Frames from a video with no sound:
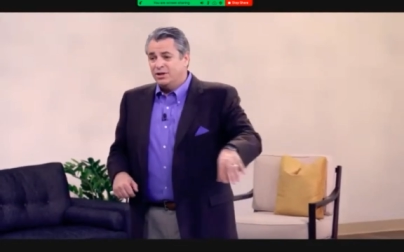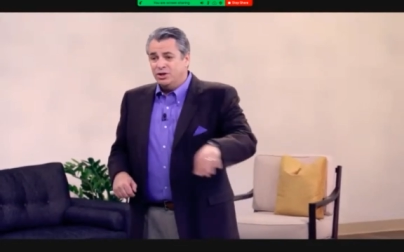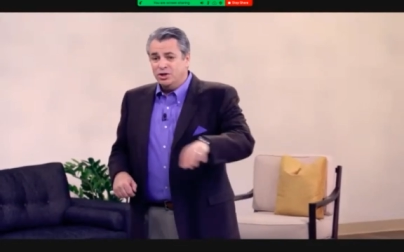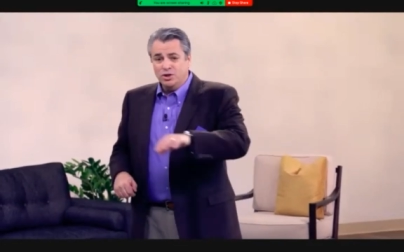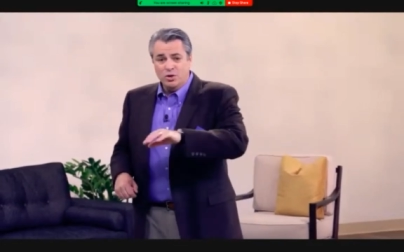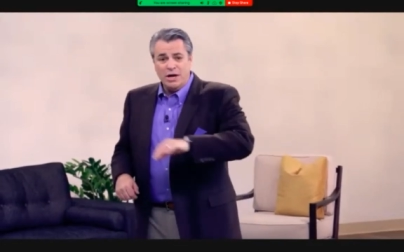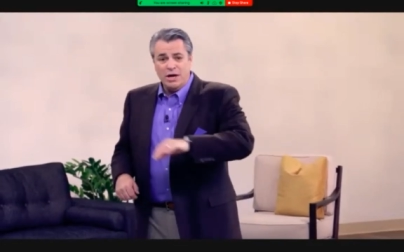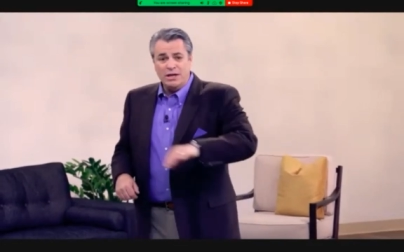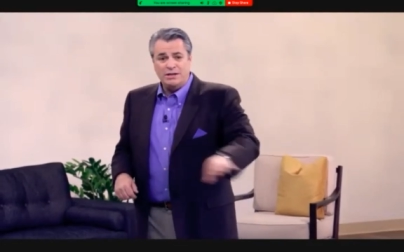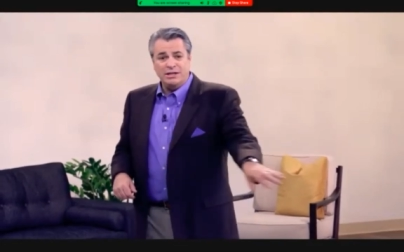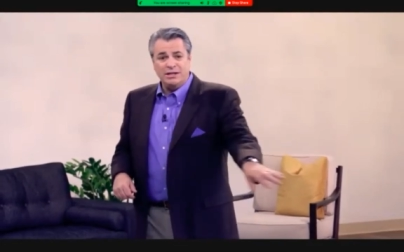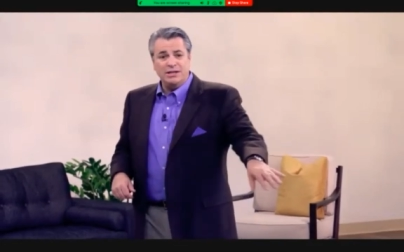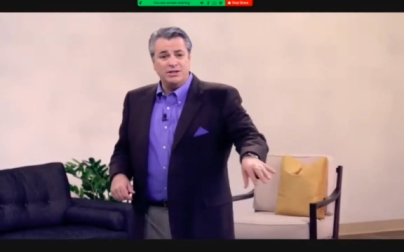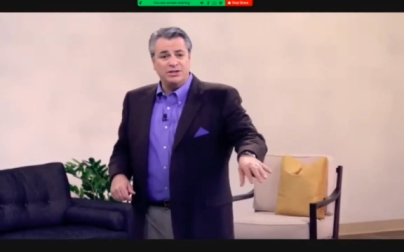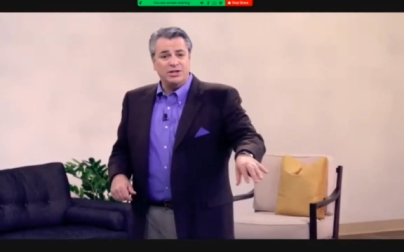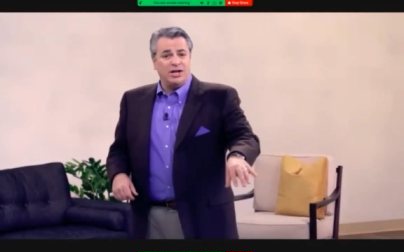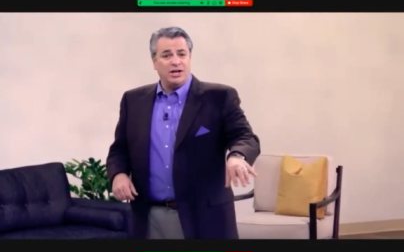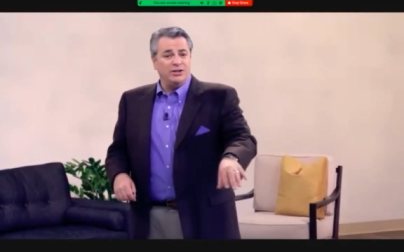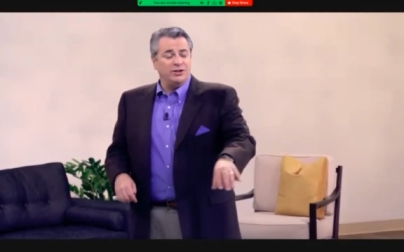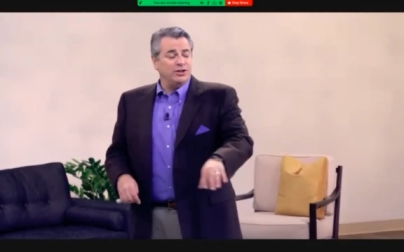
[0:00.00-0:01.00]
New
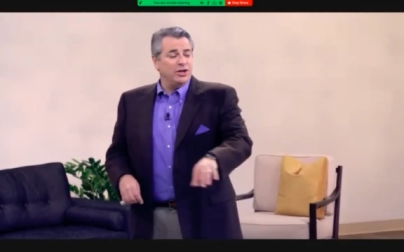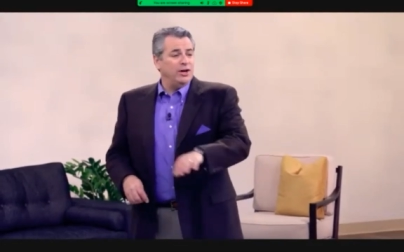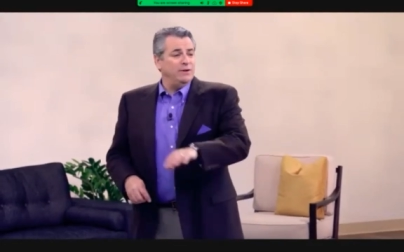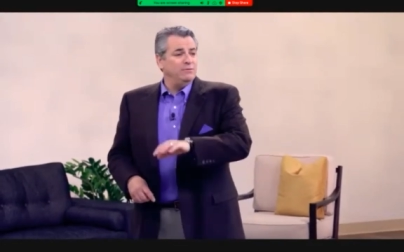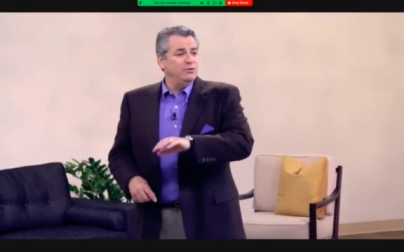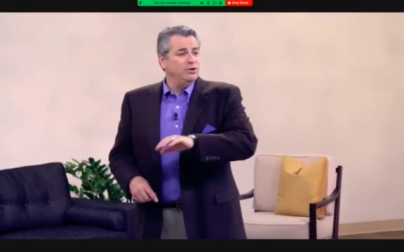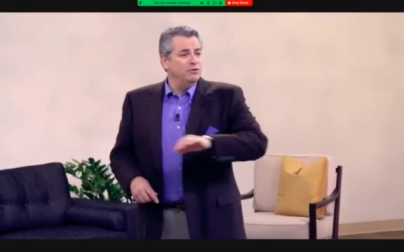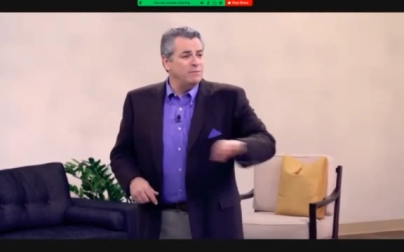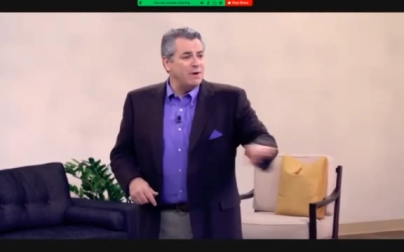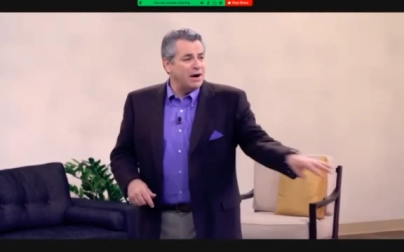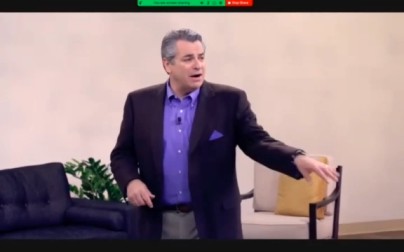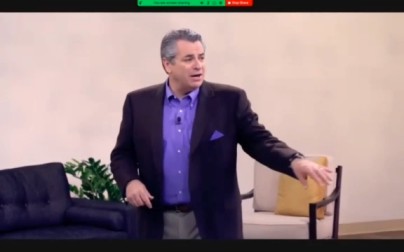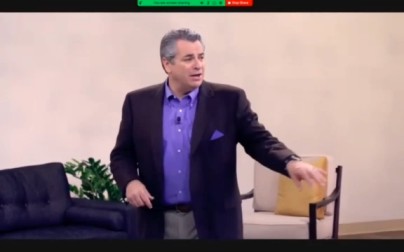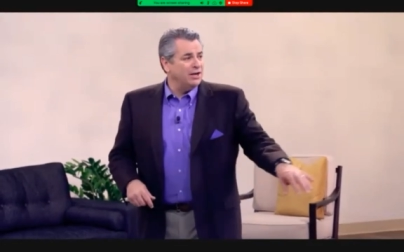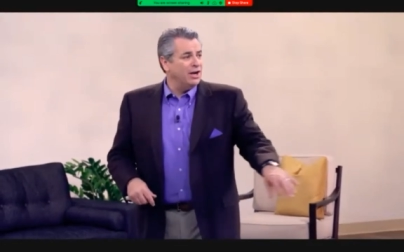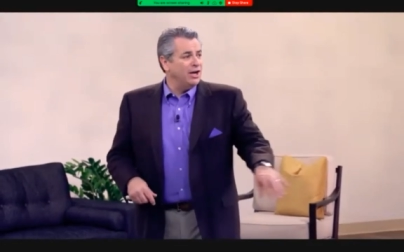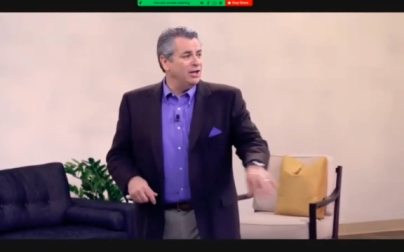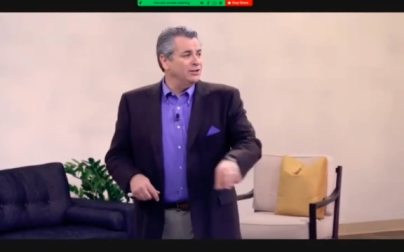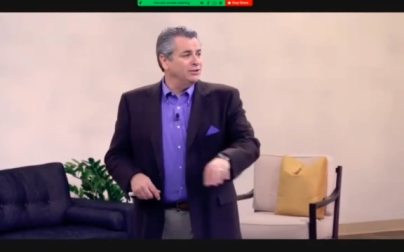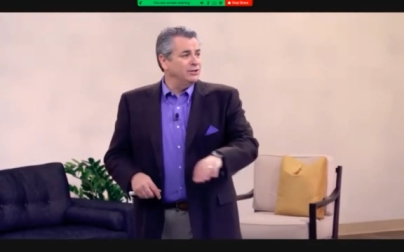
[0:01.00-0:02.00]
ideas all the time, new
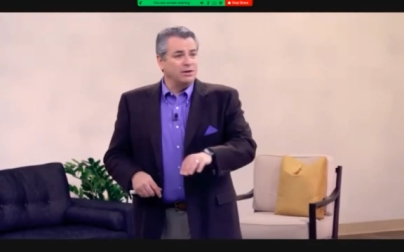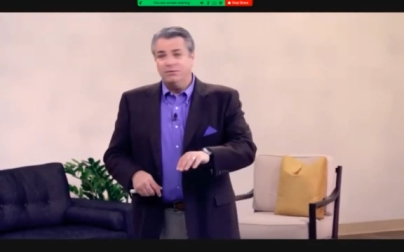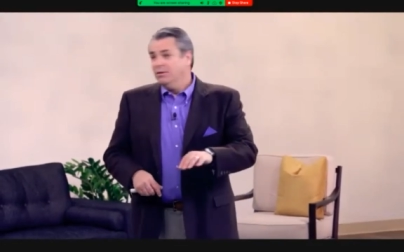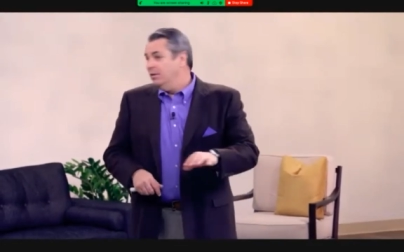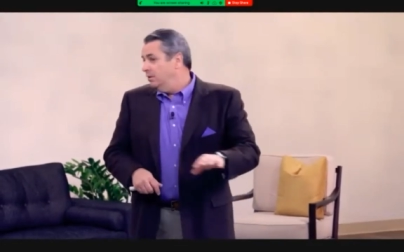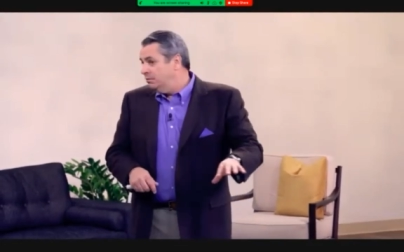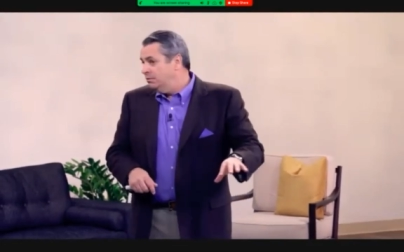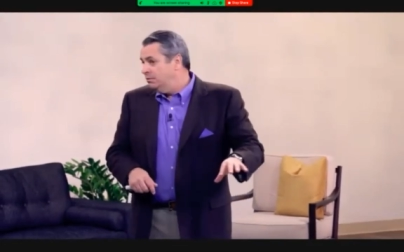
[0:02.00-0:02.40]
marketing all the time.